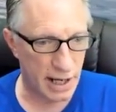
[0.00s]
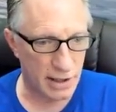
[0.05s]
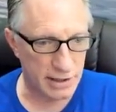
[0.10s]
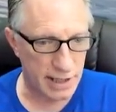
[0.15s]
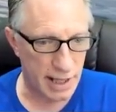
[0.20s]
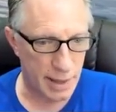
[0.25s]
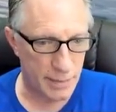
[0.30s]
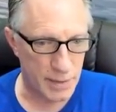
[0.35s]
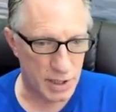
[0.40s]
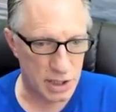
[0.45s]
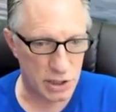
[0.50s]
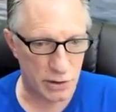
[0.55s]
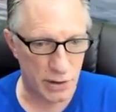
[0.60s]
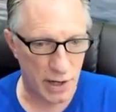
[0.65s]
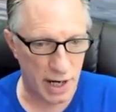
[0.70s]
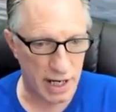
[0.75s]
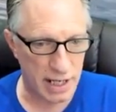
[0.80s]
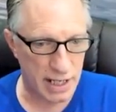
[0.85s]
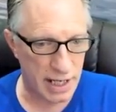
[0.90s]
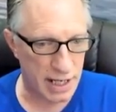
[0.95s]
I'll
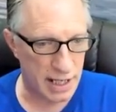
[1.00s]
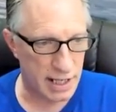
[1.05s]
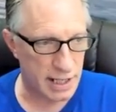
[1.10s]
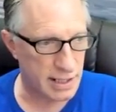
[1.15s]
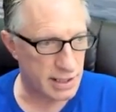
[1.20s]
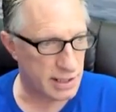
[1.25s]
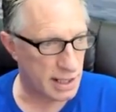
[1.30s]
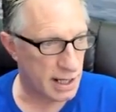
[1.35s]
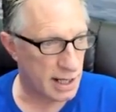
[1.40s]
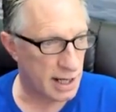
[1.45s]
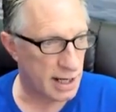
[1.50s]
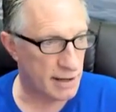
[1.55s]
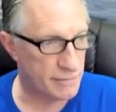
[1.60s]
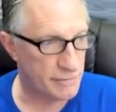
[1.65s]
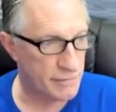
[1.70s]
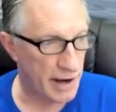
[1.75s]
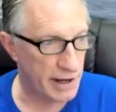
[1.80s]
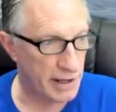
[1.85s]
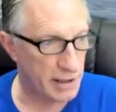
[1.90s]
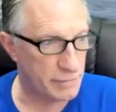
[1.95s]
demonstrate is
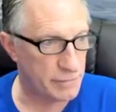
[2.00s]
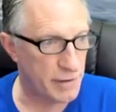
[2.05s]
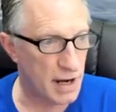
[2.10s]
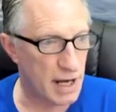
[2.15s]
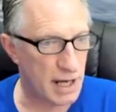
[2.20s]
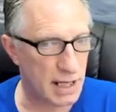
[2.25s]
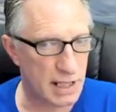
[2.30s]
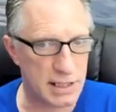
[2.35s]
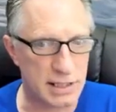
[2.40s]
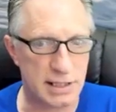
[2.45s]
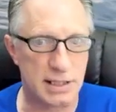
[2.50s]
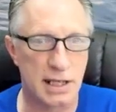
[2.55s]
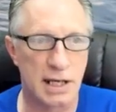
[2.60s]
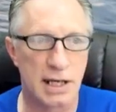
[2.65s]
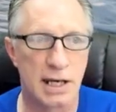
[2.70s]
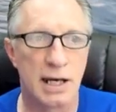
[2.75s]
Firefox.